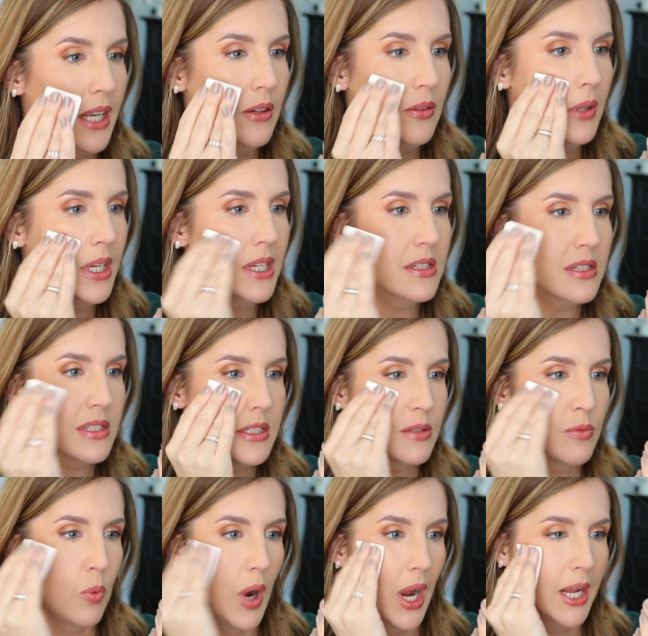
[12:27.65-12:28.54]
I don't like to
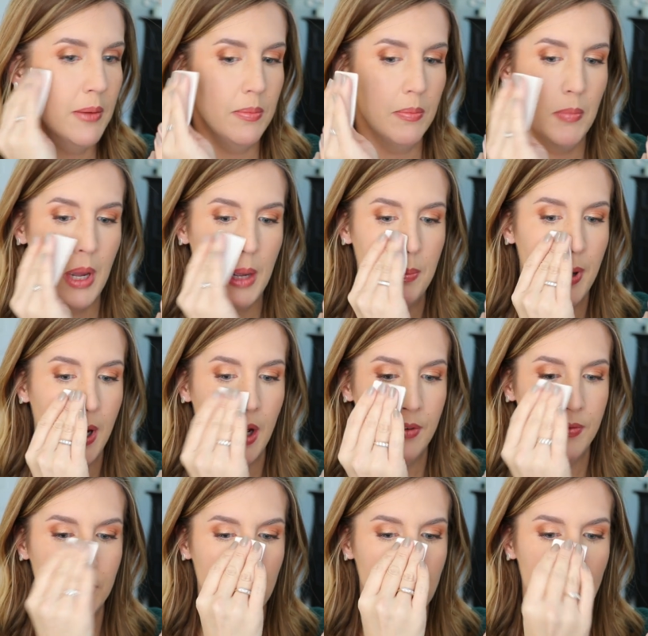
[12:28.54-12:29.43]
swipe my
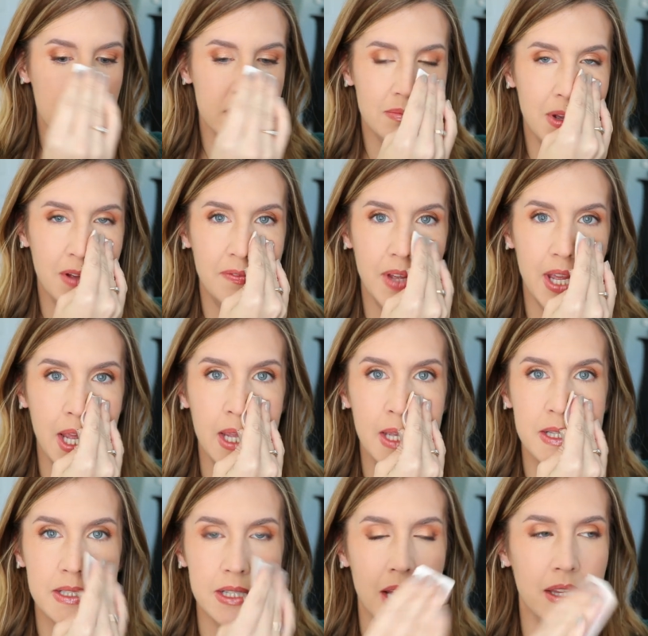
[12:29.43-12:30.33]
puff across my face.